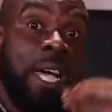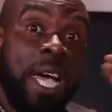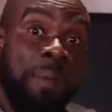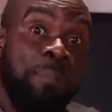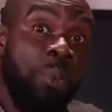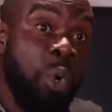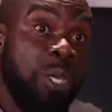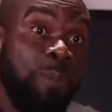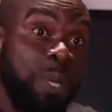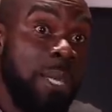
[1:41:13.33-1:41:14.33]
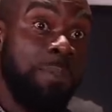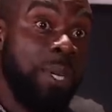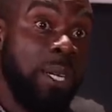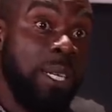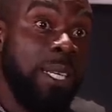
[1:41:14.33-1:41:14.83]
And most
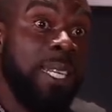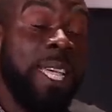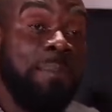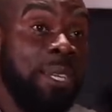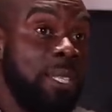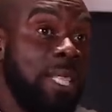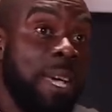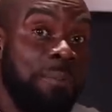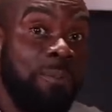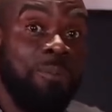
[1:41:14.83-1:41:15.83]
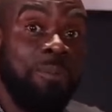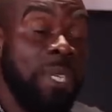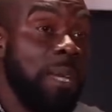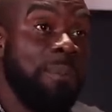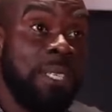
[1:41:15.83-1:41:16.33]
people, them not stop
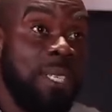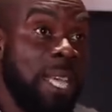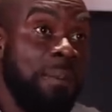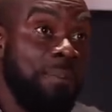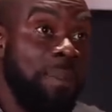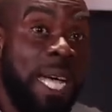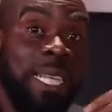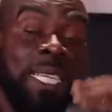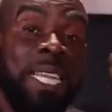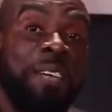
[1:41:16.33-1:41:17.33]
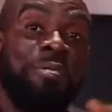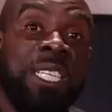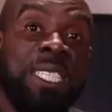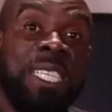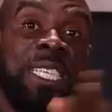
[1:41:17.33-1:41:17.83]
them not stop until they
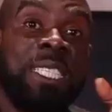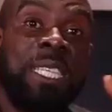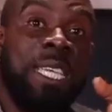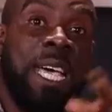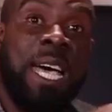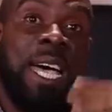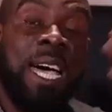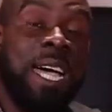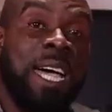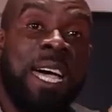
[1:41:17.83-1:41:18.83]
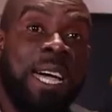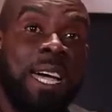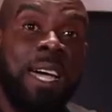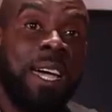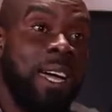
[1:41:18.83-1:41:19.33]
reach 60 or, or,
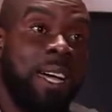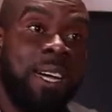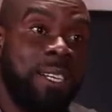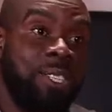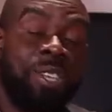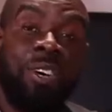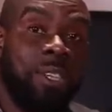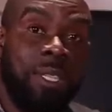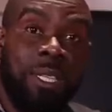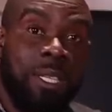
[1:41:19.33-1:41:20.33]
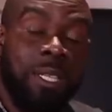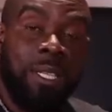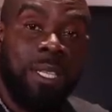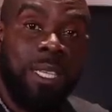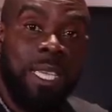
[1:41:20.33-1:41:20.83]
or, or, so.
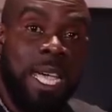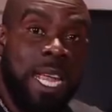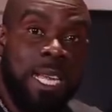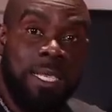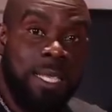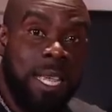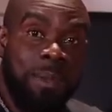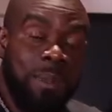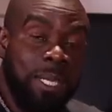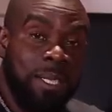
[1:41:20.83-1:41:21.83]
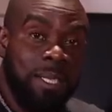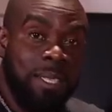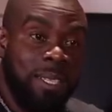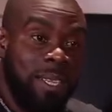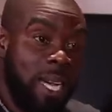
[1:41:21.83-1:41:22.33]
plus. You understand me?
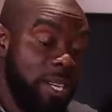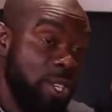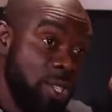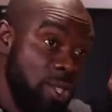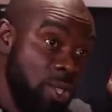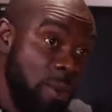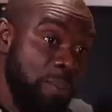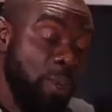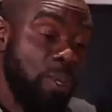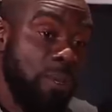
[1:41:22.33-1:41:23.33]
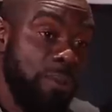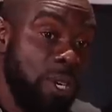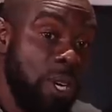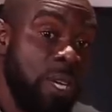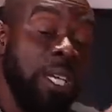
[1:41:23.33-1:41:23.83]
I just some music for
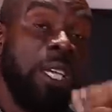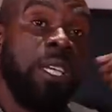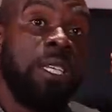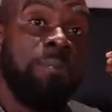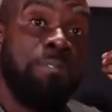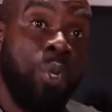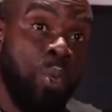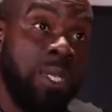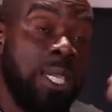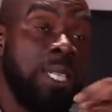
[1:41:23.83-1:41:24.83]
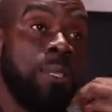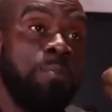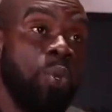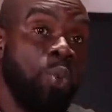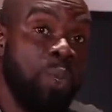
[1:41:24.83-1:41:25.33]
God. Music is
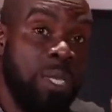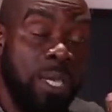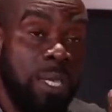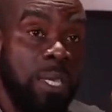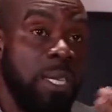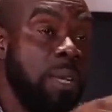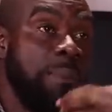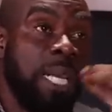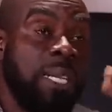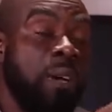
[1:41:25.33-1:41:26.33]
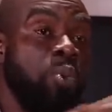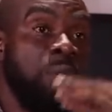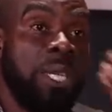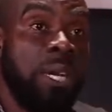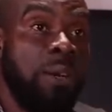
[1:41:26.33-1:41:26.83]
music. It no matter who
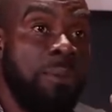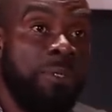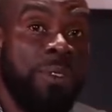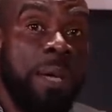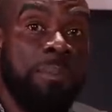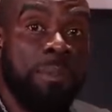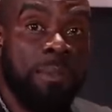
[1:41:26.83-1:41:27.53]
it come from.